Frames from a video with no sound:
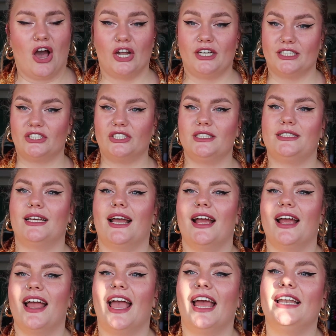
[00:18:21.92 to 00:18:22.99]
auditioned
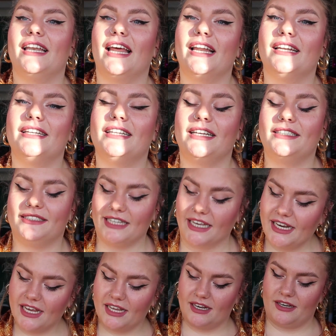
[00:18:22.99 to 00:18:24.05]
there, and then they
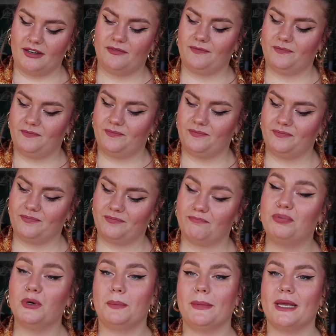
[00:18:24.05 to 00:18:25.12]
didn't
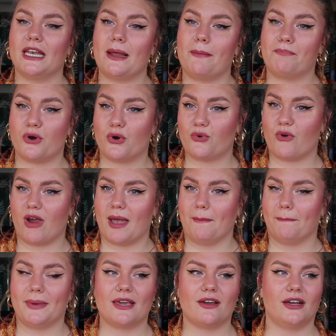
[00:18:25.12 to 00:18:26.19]
put me in that
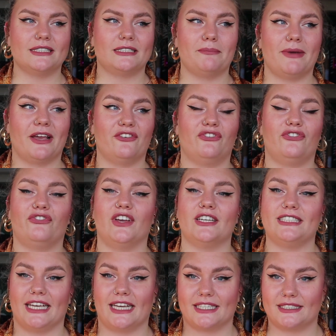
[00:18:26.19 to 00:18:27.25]
program because my
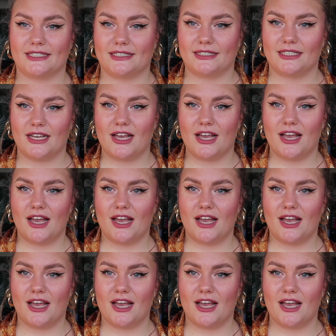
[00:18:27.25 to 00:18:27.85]
physics,